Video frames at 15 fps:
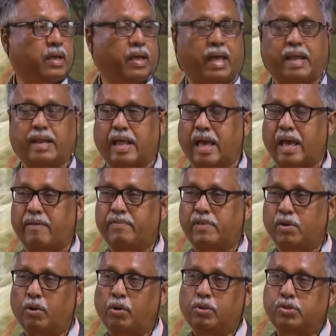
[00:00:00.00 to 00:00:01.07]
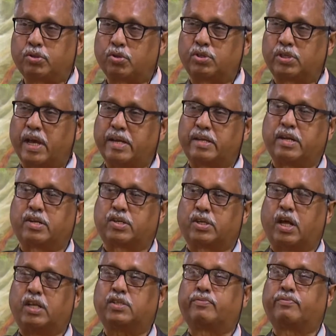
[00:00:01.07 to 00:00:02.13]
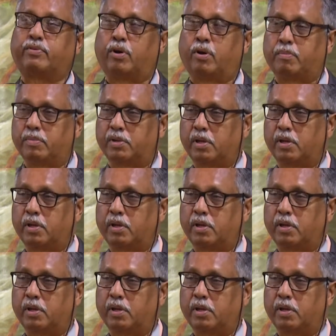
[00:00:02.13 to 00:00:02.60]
and have the whole society transform.